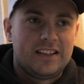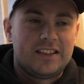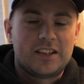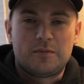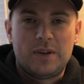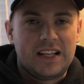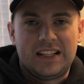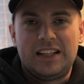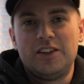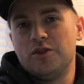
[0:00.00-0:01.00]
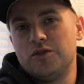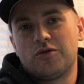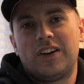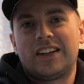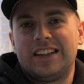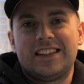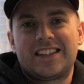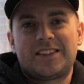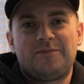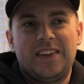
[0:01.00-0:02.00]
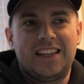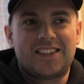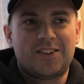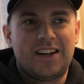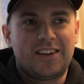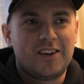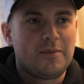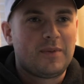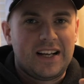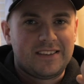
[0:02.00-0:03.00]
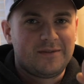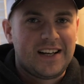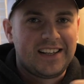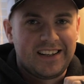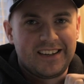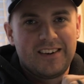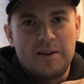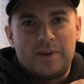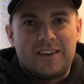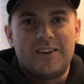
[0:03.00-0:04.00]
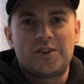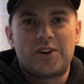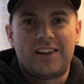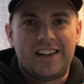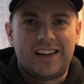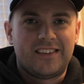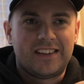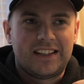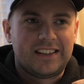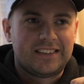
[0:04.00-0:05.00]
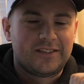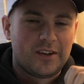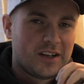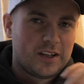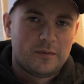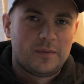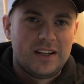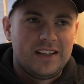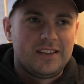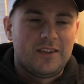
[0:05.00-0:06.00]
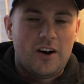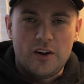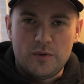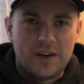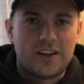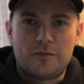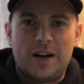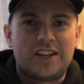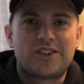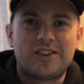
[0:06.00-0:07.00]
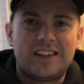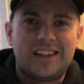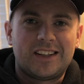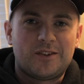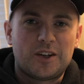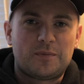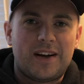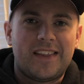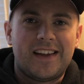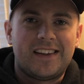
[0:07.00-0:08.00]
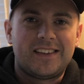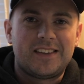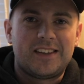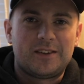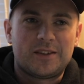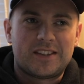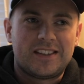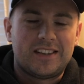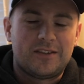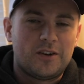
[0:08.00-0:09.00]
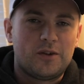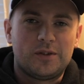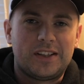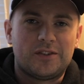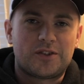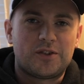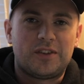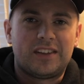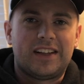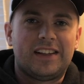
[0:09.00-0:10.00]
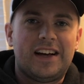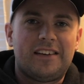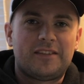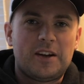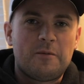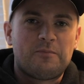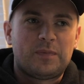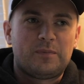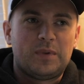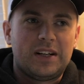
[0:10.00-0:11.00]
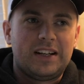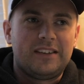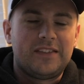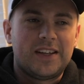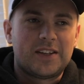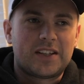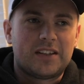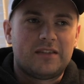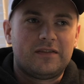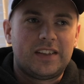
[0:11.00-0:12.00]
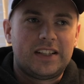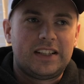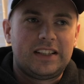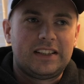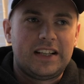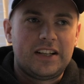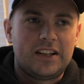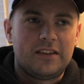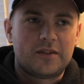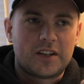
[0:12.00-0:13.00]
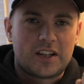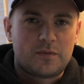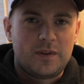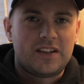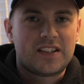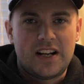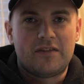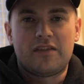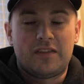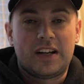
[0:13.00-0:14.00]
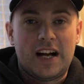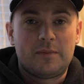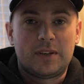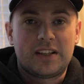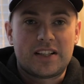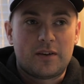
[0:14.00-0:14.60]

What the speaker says: just making a huge ruckus. And so I grabbed my grunt call out, and I grunted him all the way under my tree. And of course, by then there was no legal shooting light left. But it was an experience I never forgot, because I